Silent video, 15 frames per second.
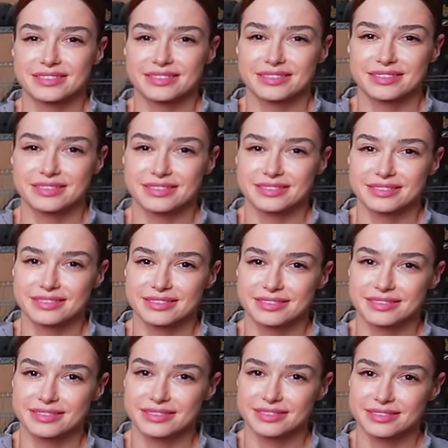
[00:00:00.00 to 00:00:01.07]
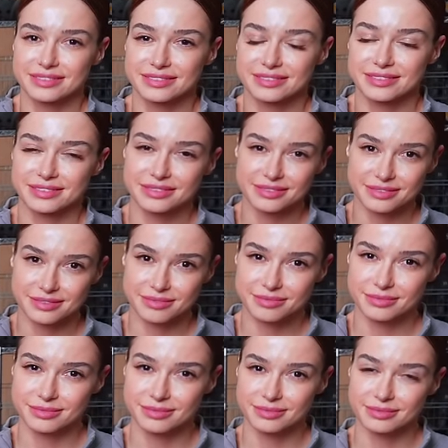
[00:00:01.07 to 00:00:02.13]

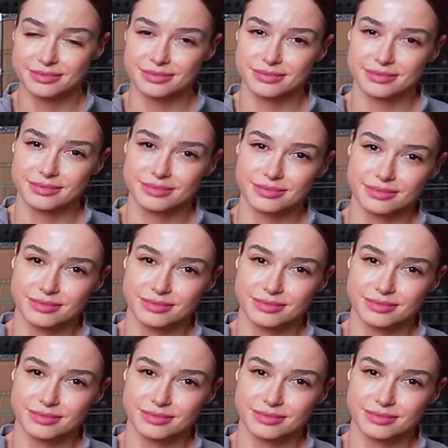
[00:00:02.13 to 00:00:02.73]
This person isn't speaking.